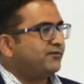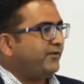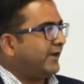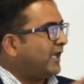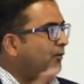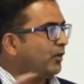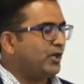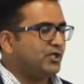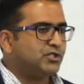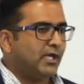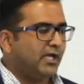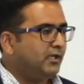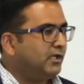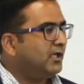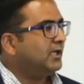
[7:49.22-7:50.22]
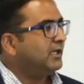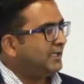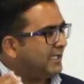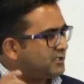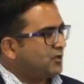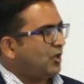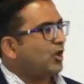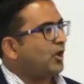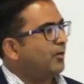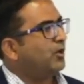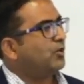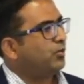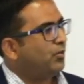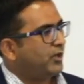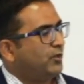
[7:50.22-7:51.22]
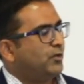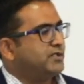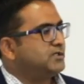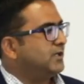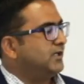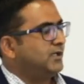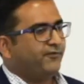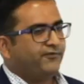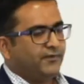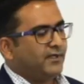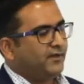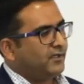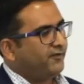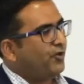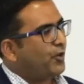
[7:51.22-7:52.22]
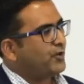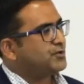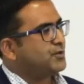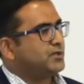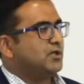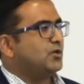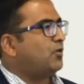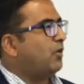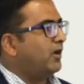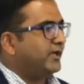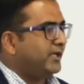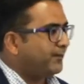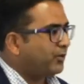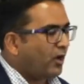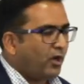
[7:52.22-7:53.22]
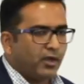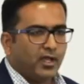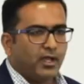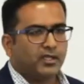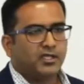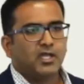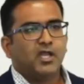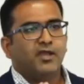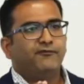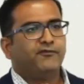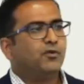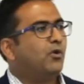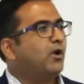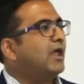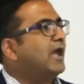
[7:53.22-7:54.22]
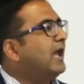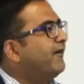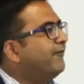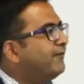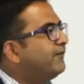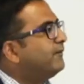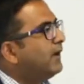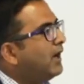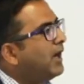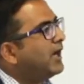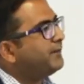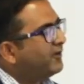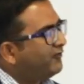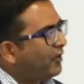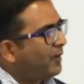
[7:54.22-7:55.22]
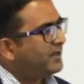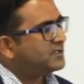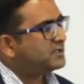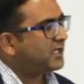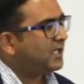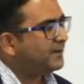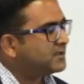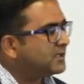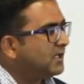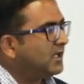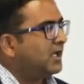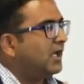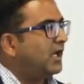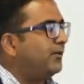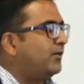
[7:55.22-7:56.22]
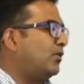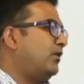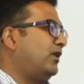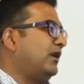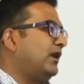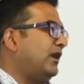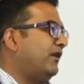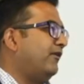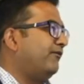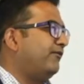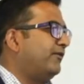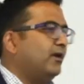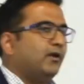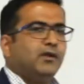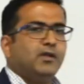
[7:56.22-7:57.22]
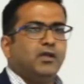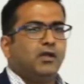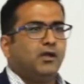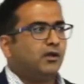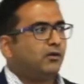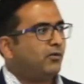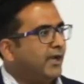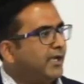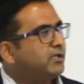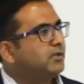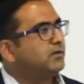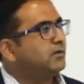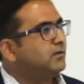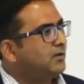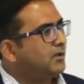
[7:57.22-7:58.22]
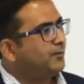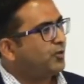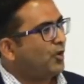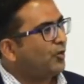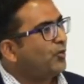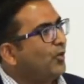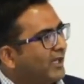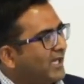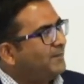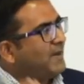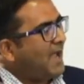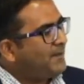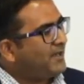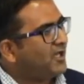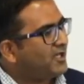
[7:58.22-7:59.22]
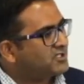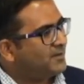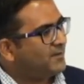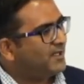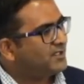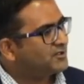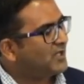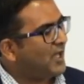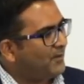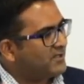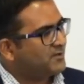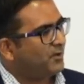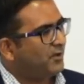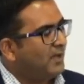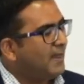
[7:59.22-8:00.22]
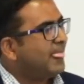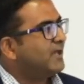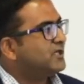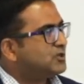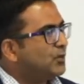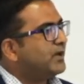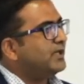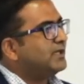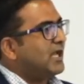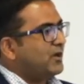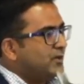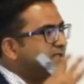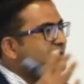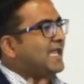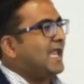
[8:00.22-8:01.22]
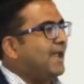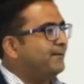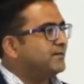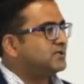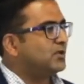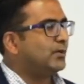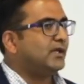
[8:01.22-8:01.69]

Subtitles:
Forget about agile. Let's talk about what you want. So the focus was on quality product. We want to have high performance teams, and we want to have a great product. We want to keep happy customers. So that was the aim. So